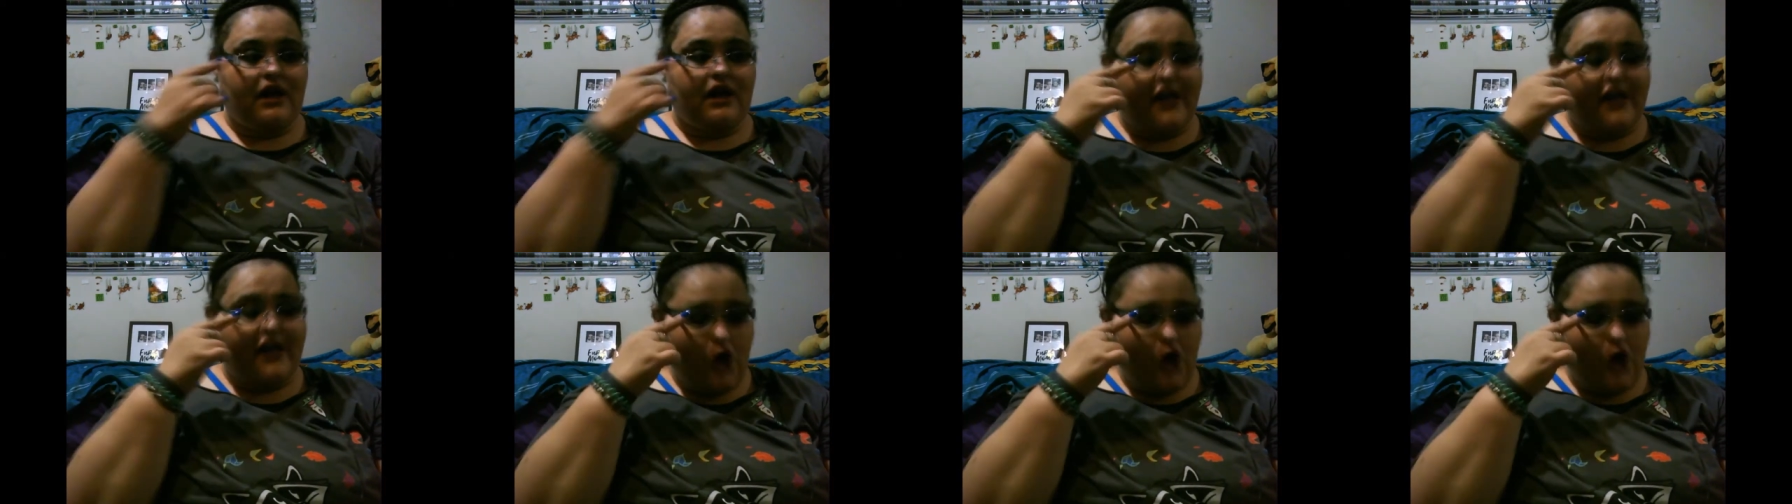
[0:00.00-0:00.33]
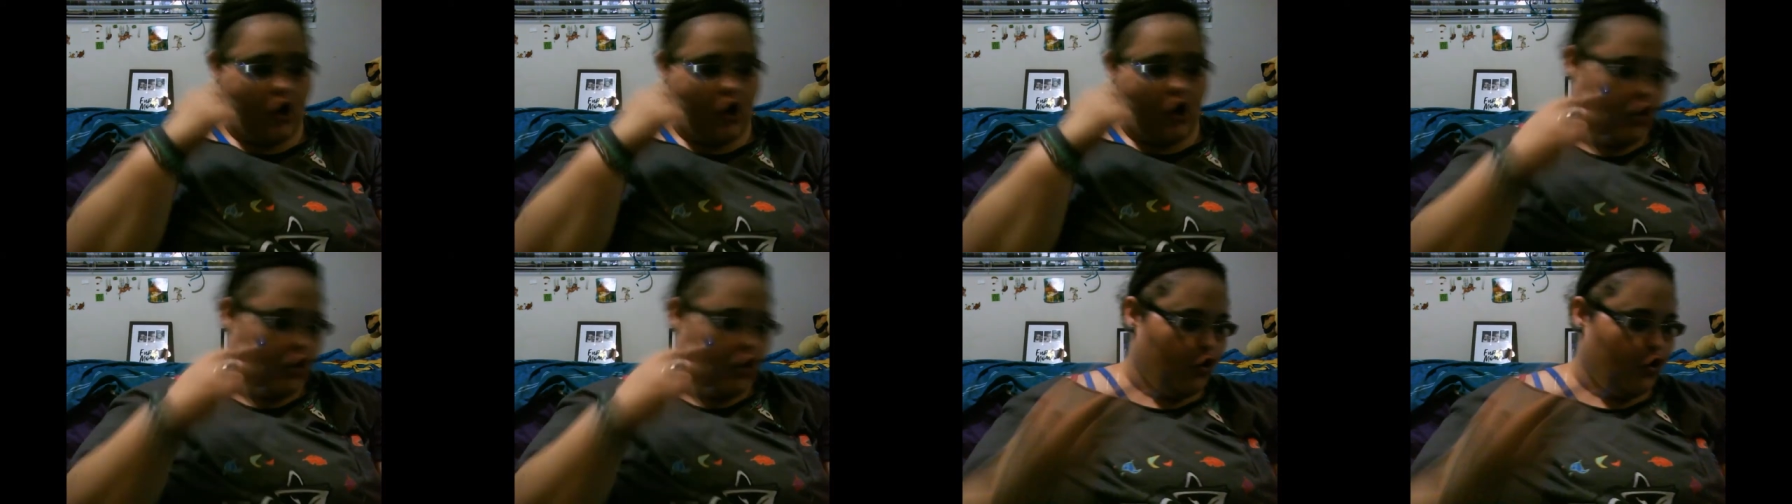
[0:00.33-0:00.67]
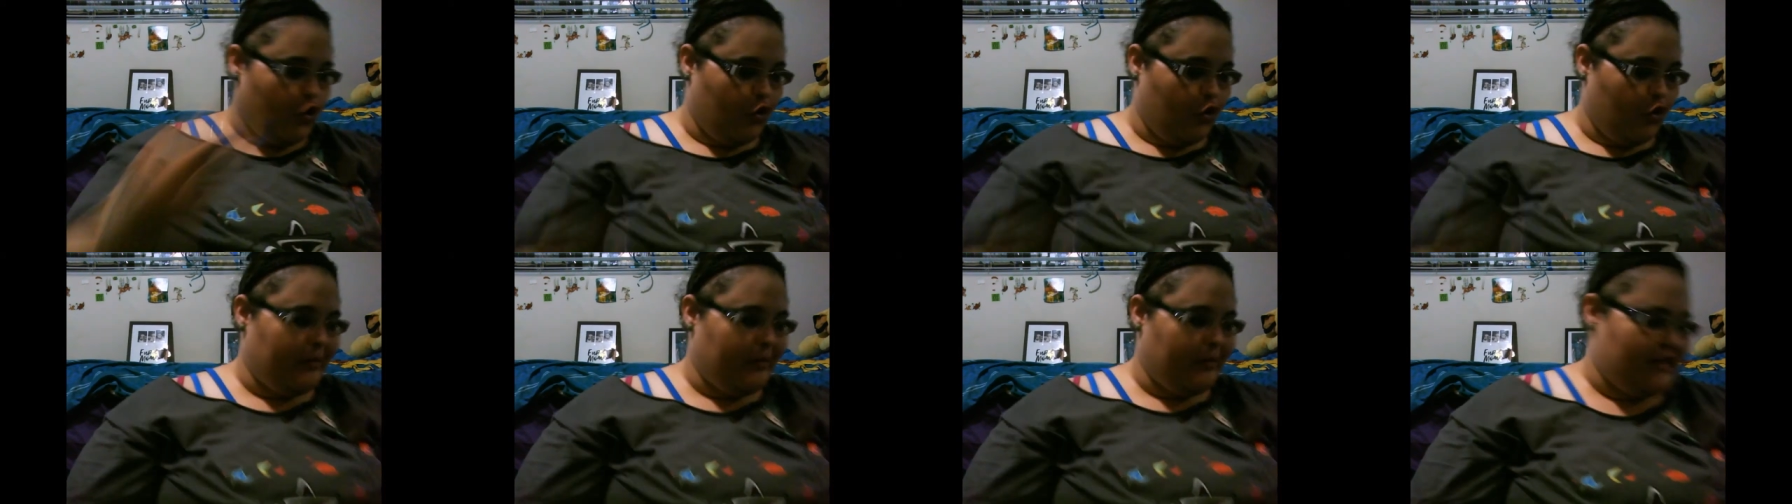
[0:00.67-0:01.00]
like a
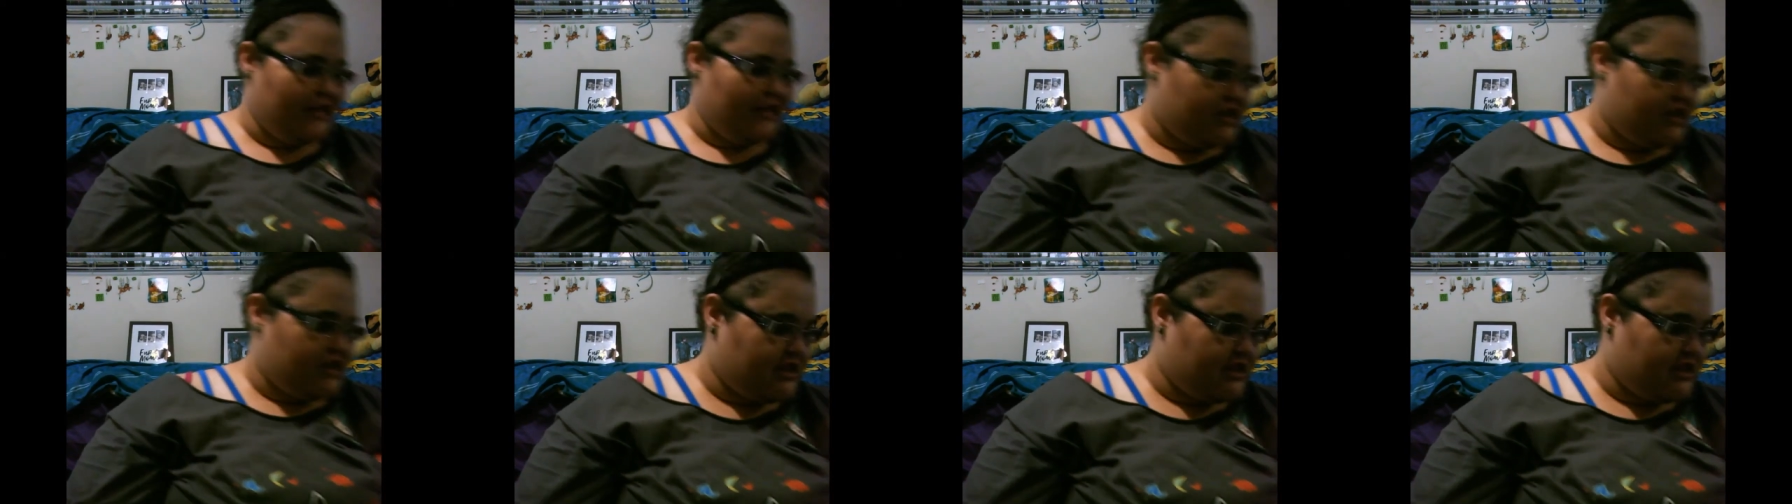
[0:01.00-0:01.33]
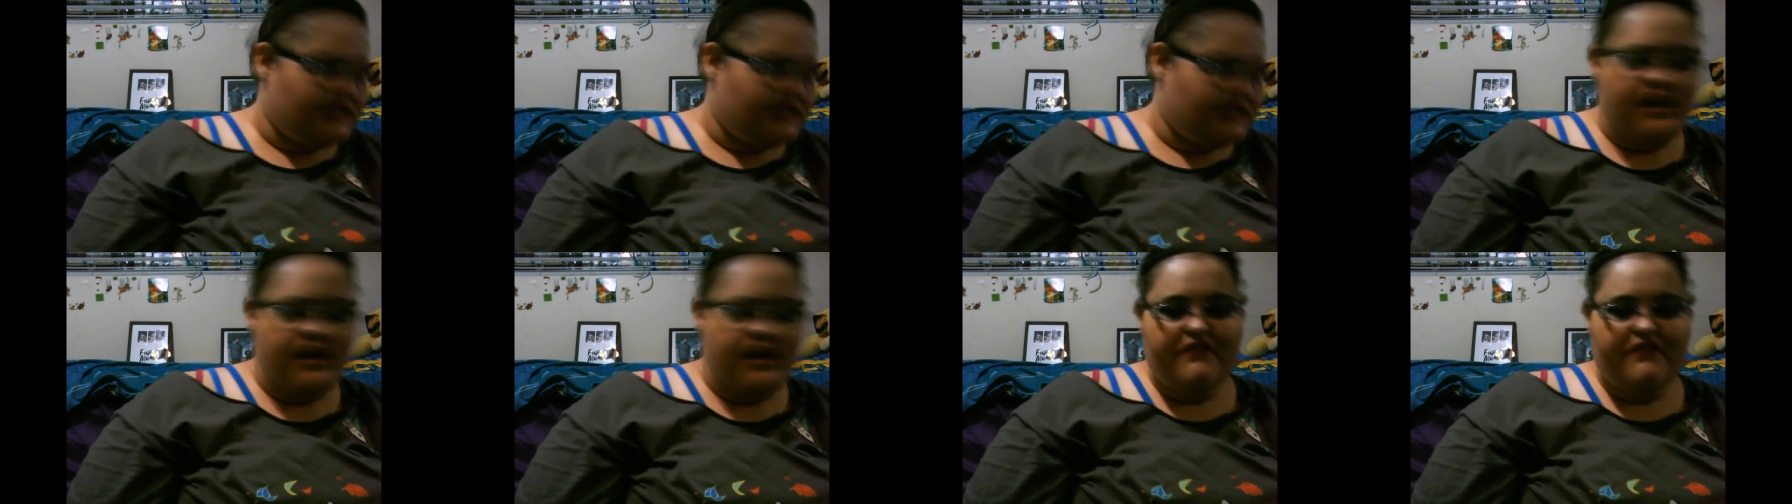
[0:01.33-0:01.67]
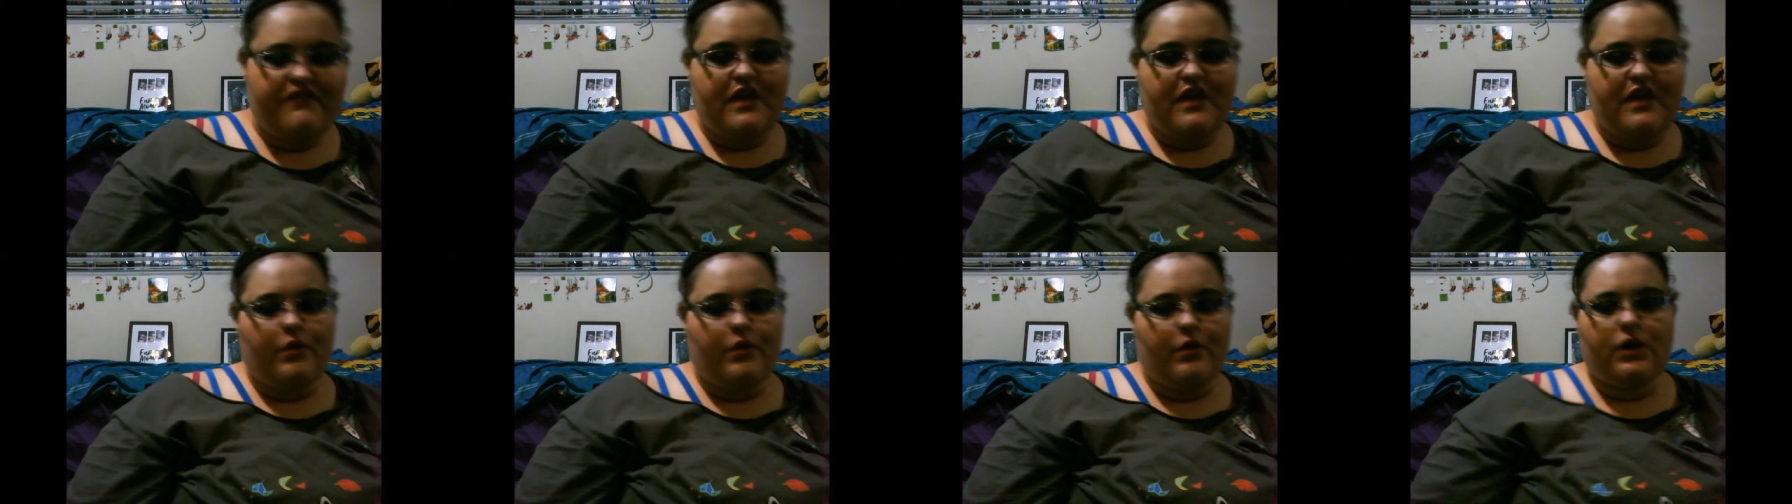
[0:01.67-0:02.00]
whole bunch of stuff
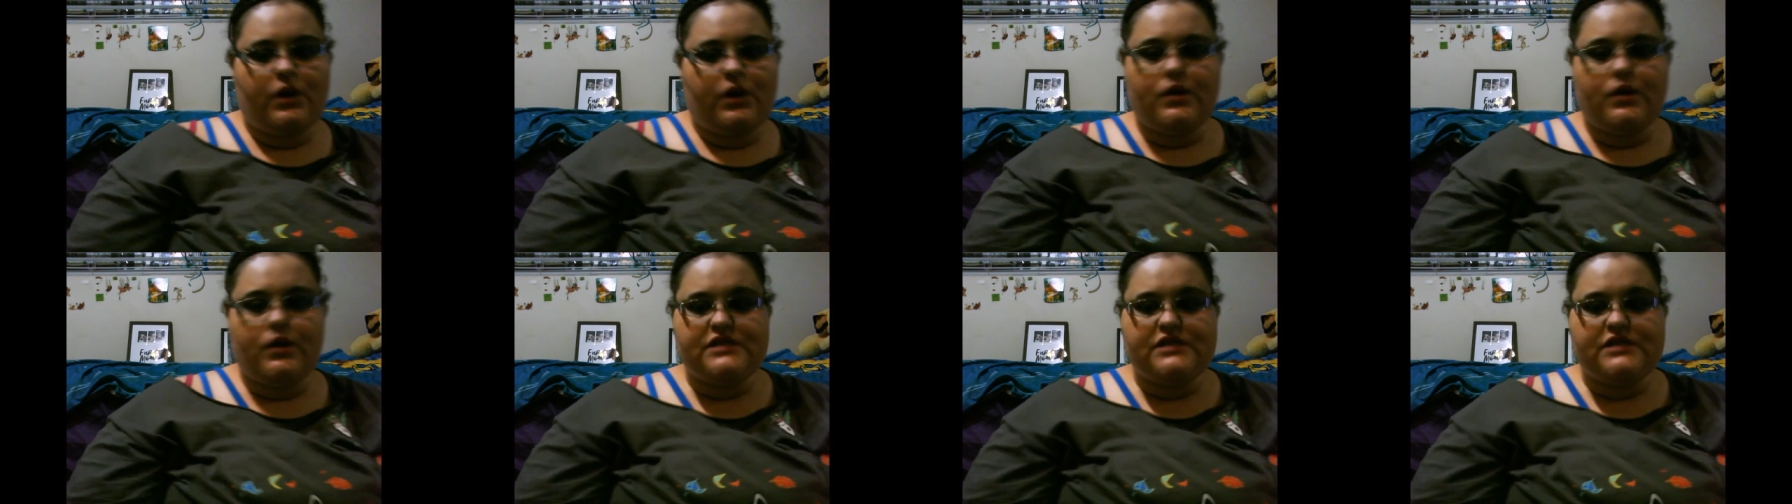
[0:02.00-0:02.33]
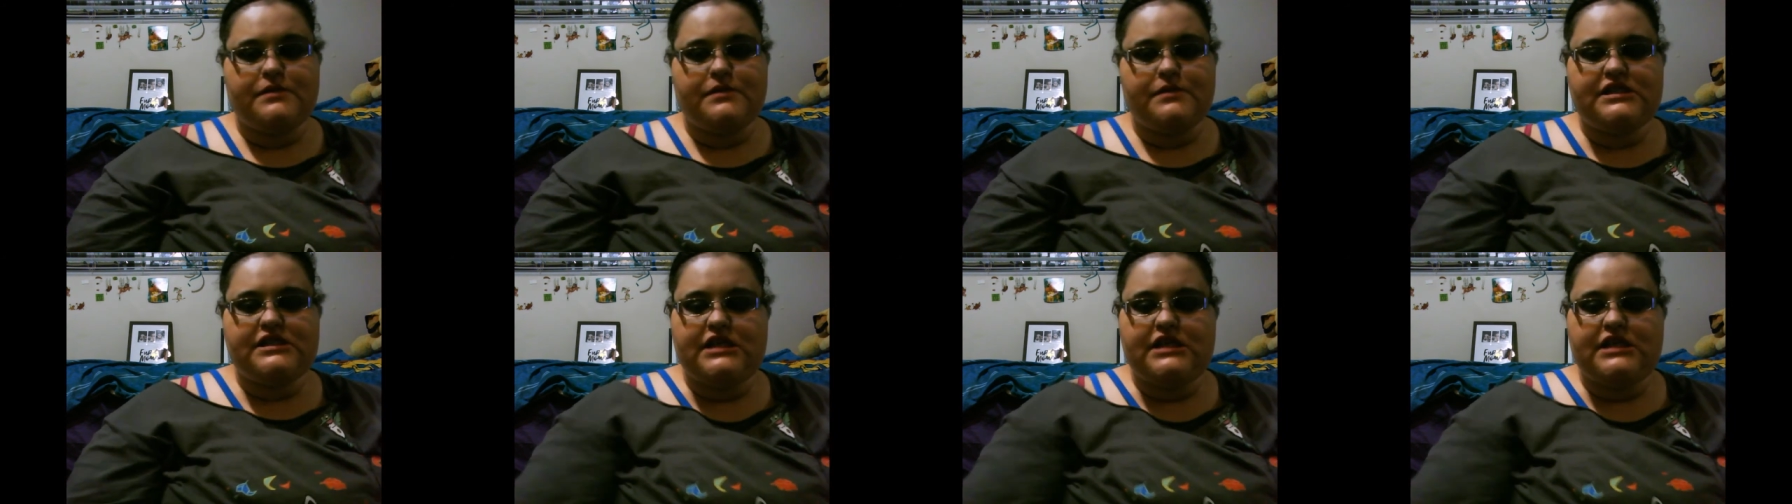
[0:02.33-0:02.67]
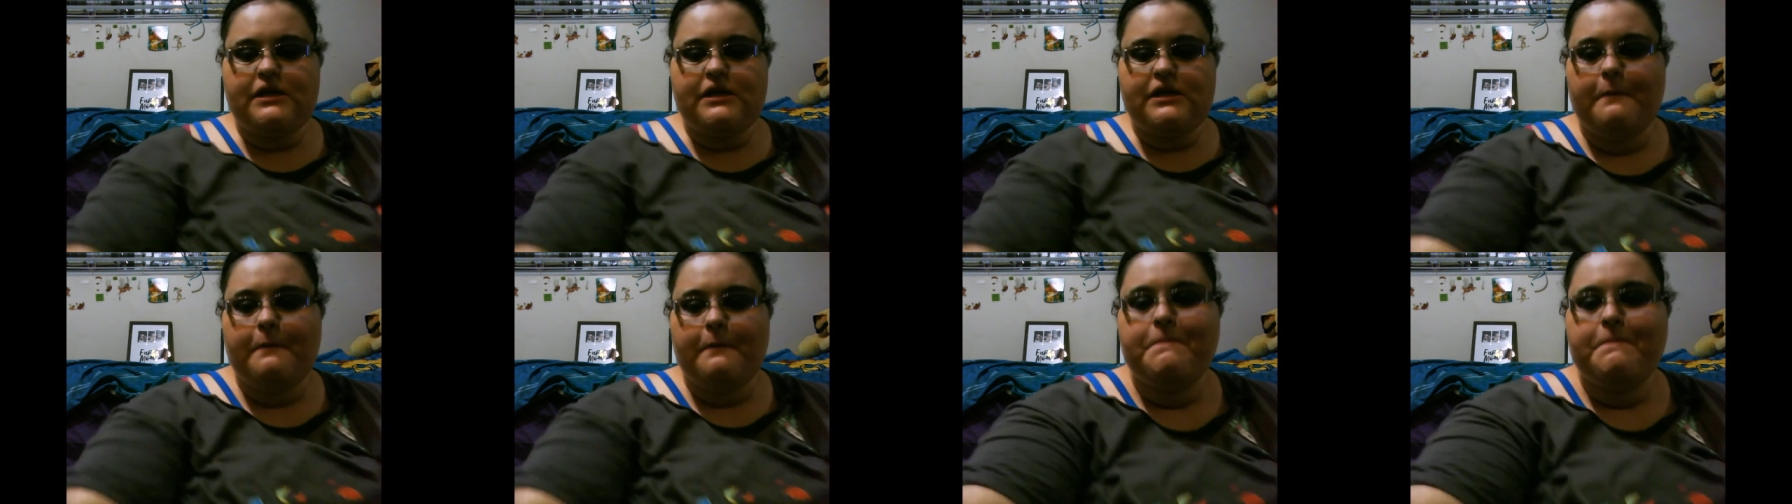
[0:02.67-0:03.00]
that were
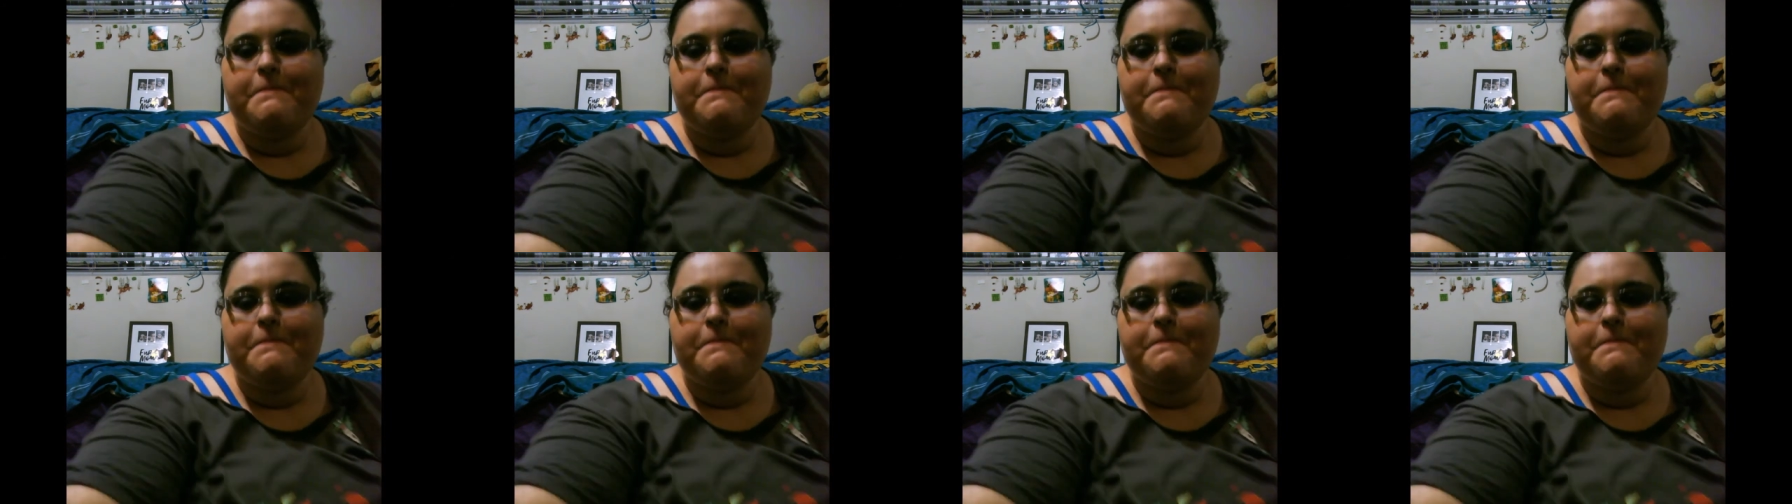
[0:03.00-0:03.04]
Christmassy.